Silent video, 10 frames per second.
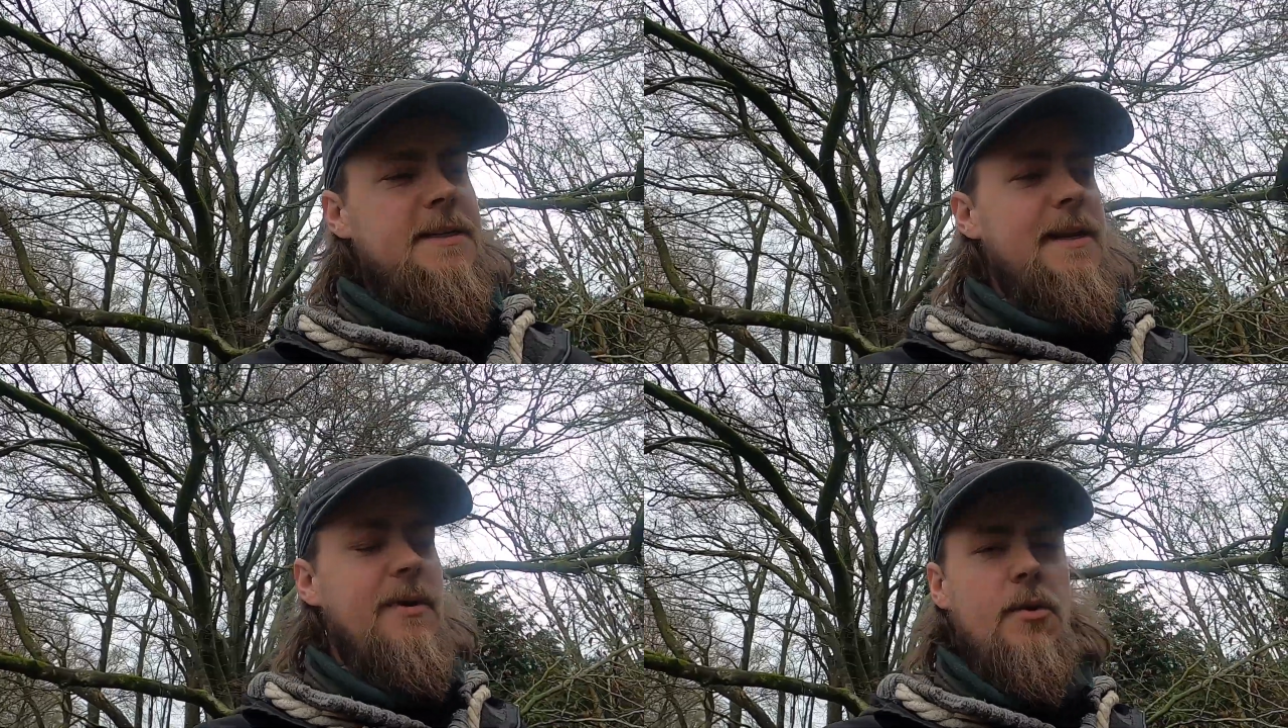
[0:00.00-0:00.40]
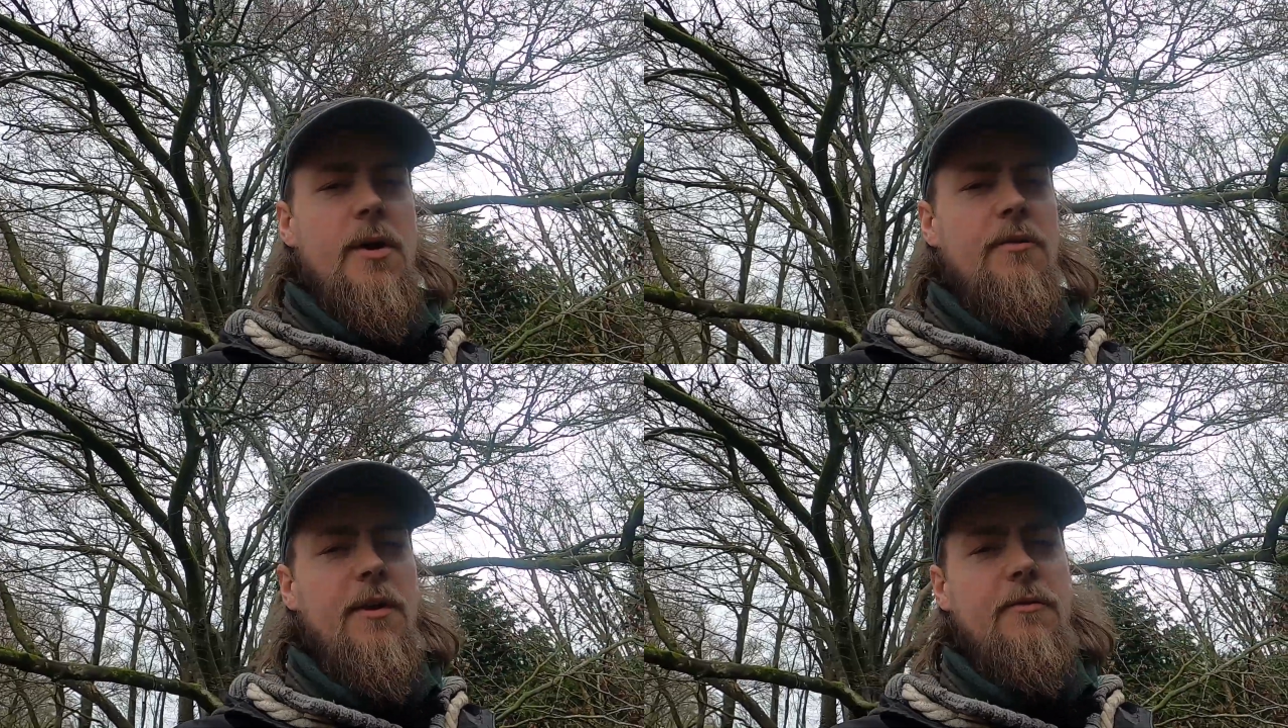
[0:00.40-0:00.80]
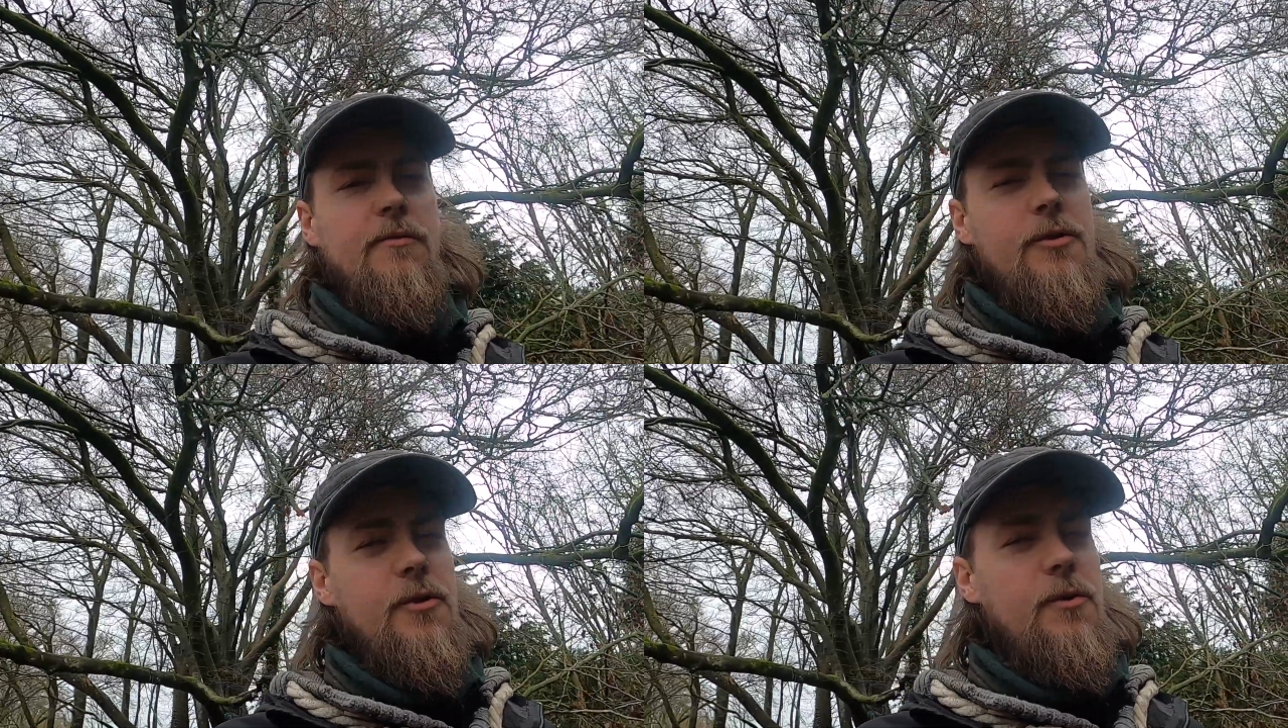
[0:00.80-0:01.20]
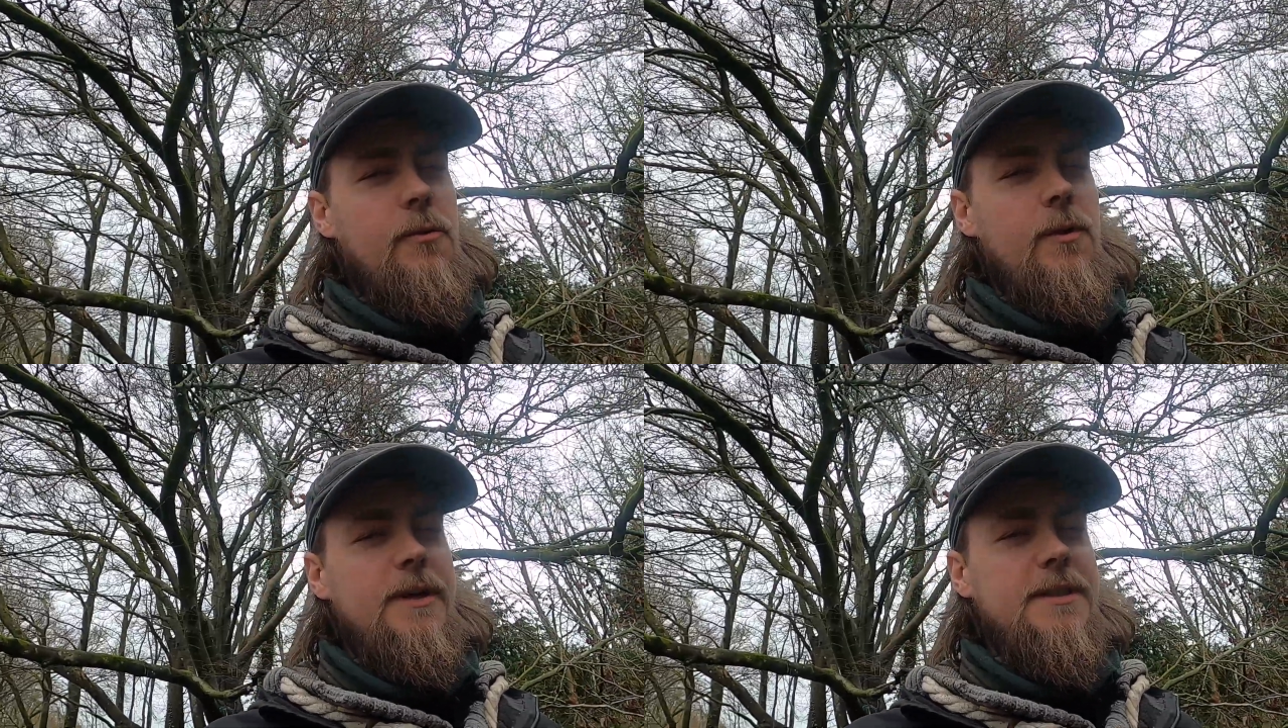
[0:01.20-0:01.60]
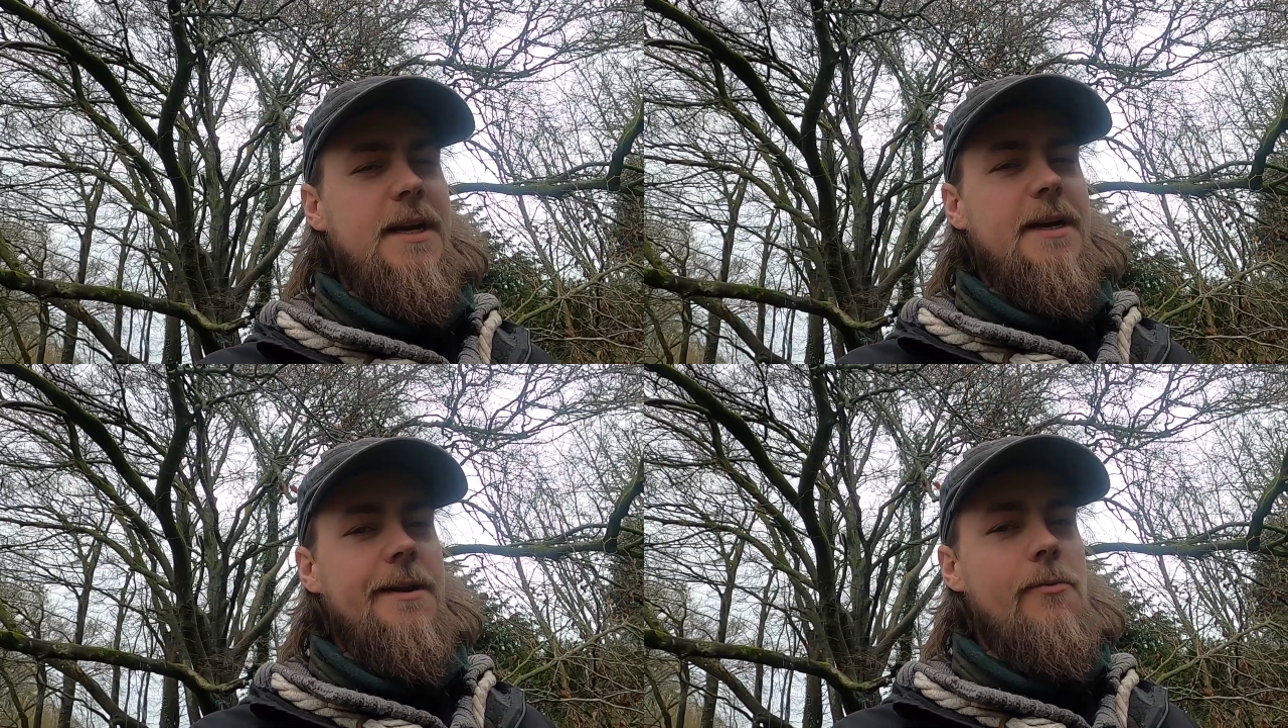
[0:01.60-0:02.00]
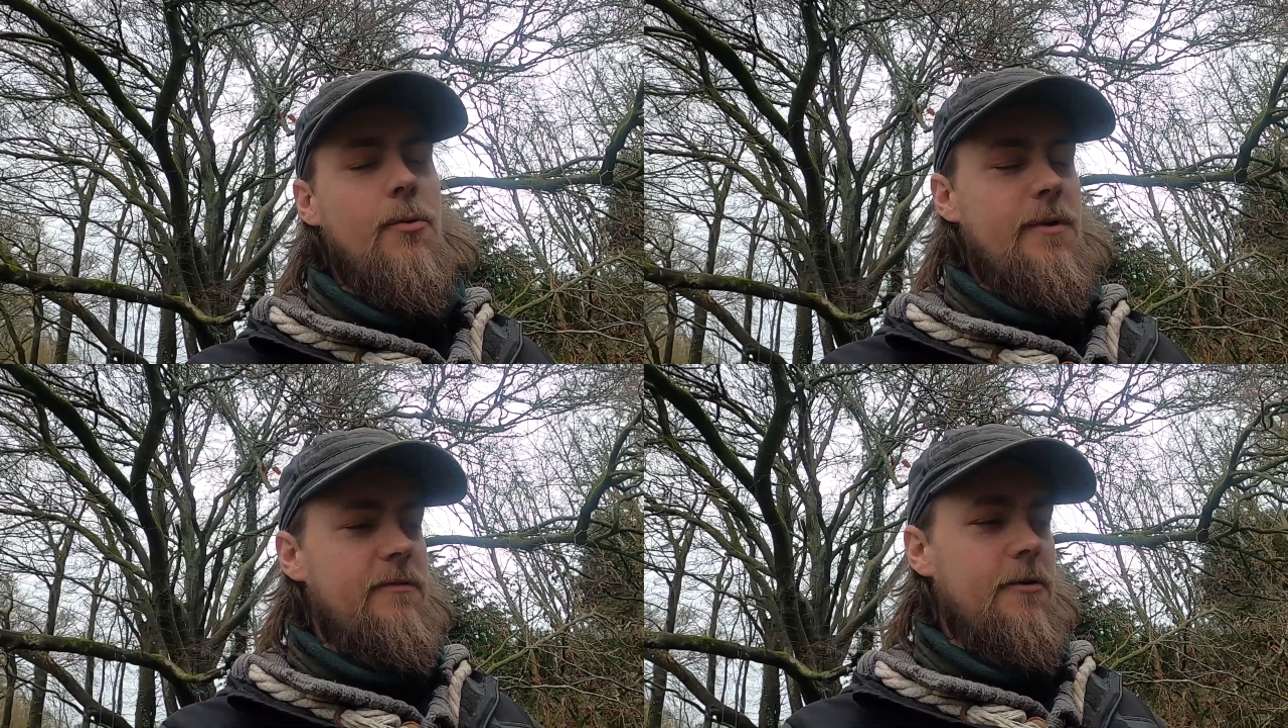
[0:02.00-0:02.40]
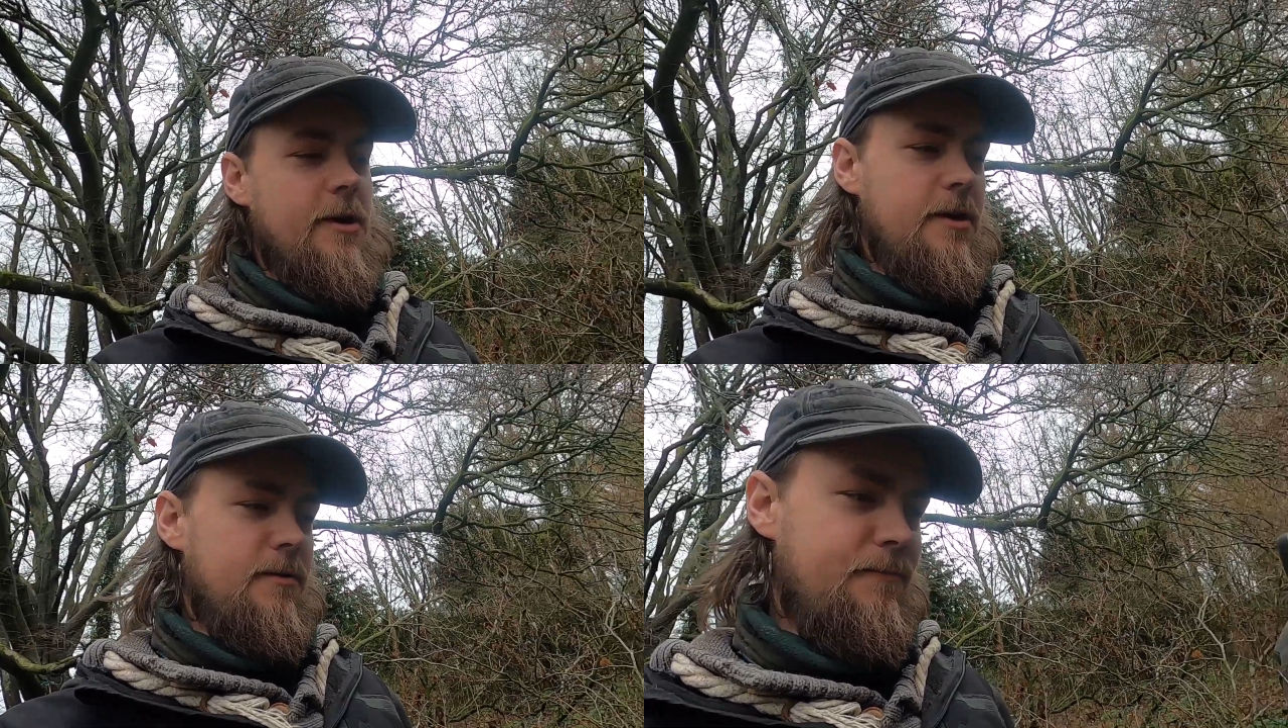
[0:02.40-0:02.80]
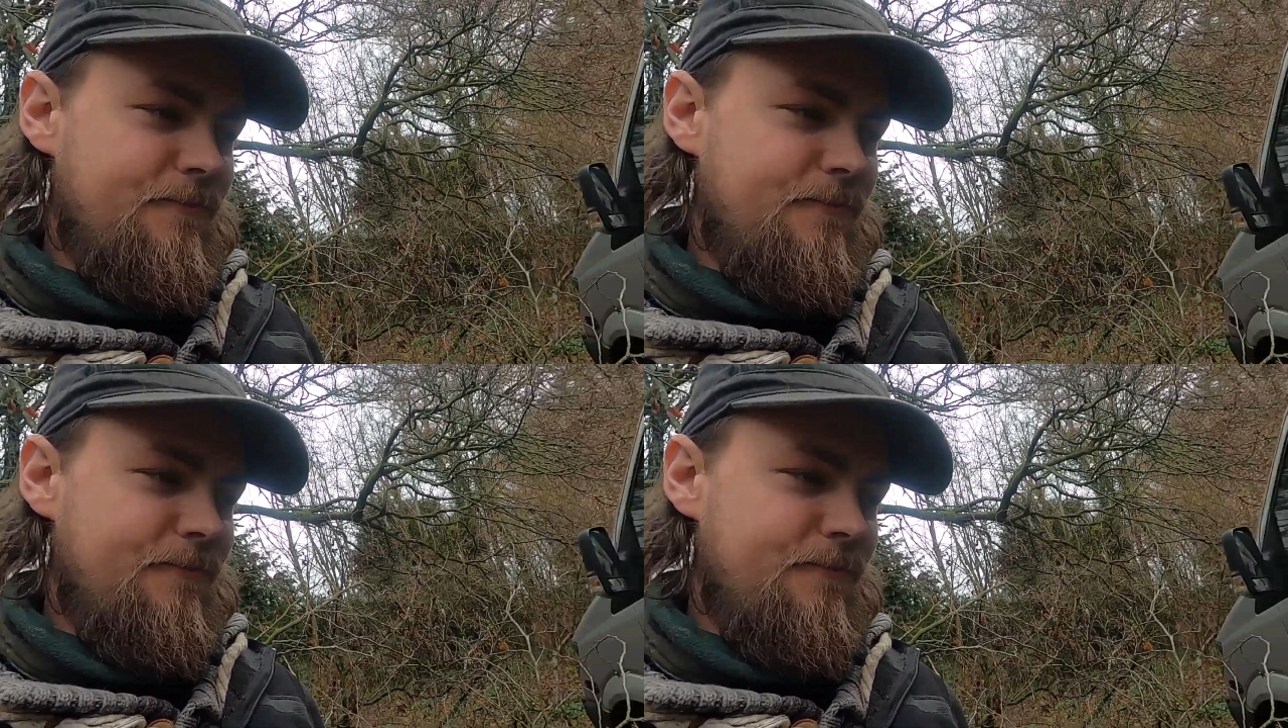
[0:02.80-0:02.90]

let me quickly run through exactly what we've got here.